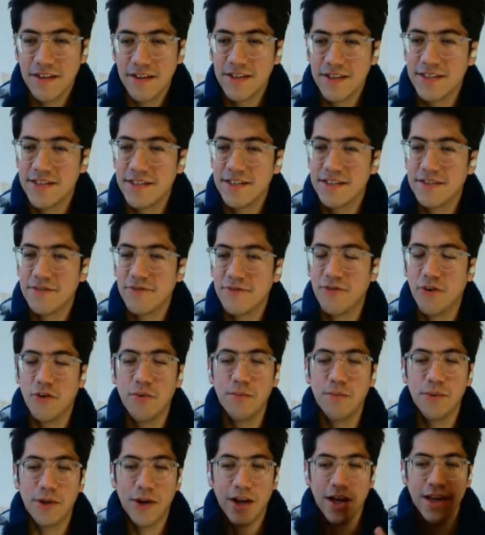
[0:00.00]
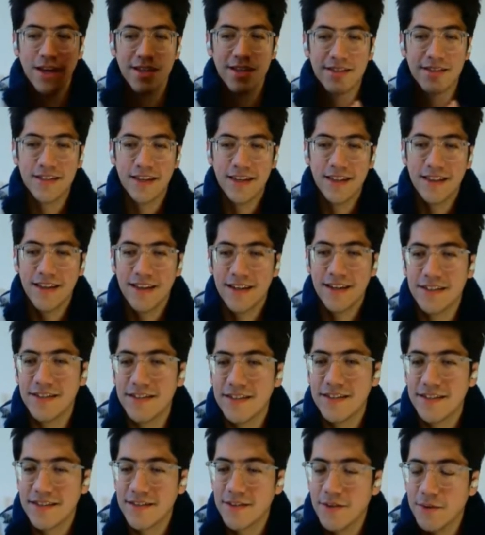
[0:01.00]
is this formula, let's say, that
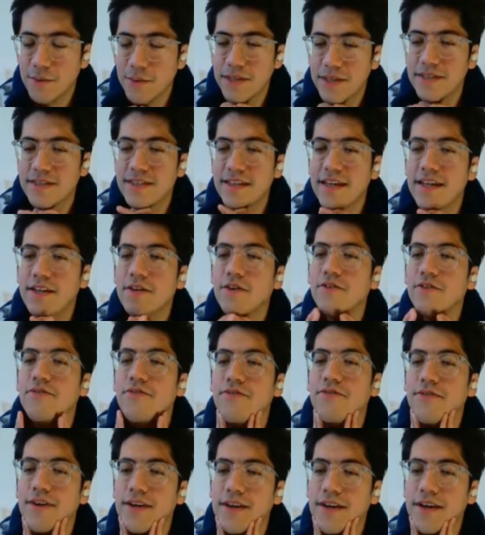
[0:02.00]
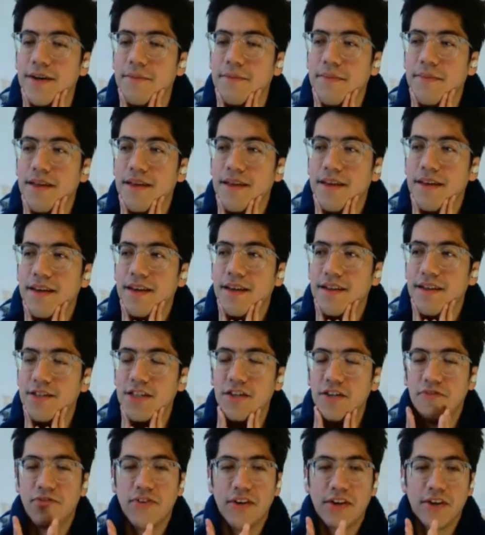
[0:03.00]
is always said of
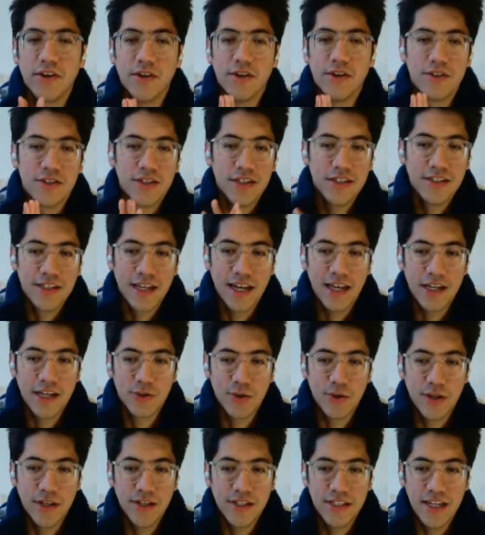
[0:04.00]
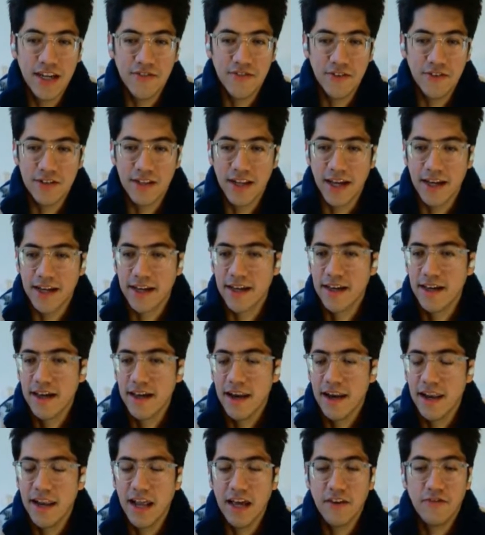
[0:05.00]
difficult intellectual endeavors, like
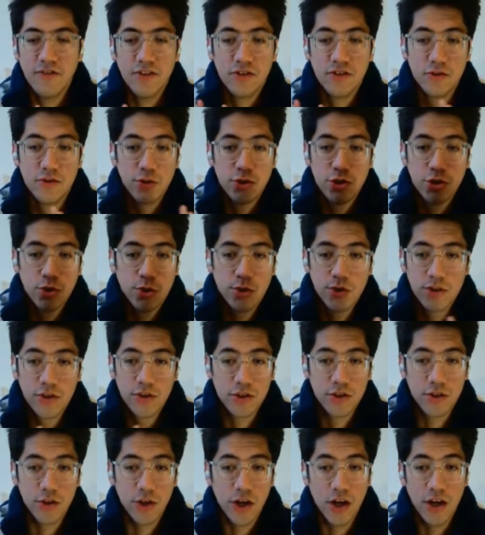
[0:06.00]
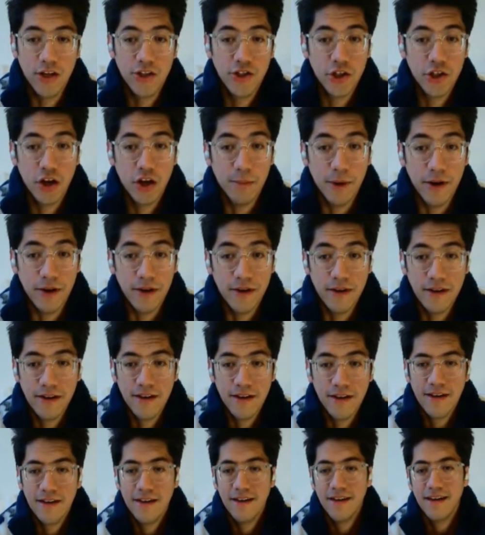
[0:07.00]
life is too short to learn German.
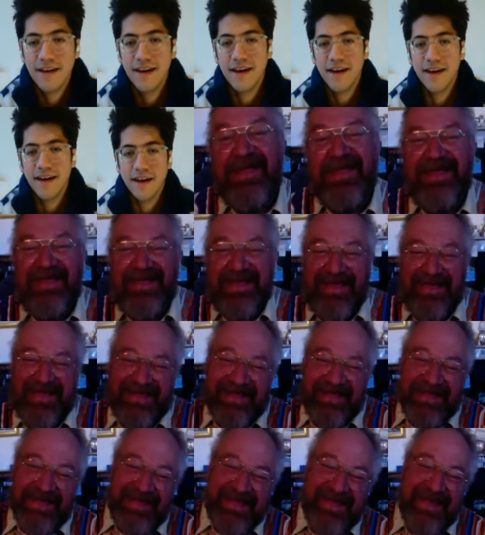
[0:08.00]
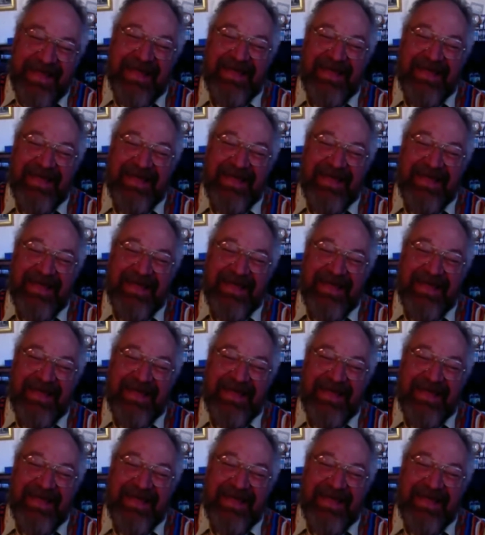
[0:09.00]
Or